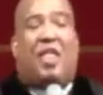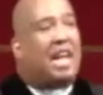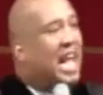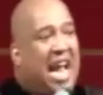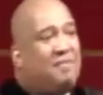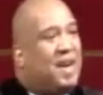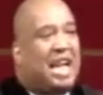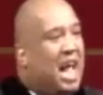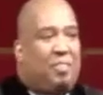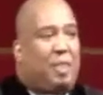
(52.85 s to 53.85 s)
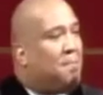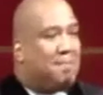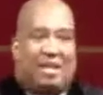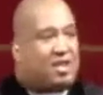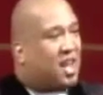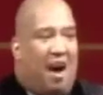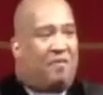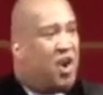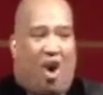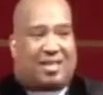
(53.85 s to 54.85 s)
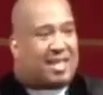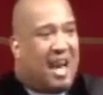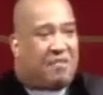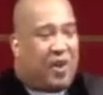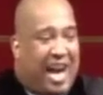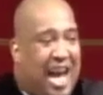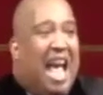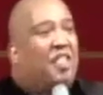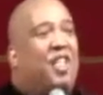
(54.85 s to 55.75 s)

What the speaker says: that even in the midst of your suffering,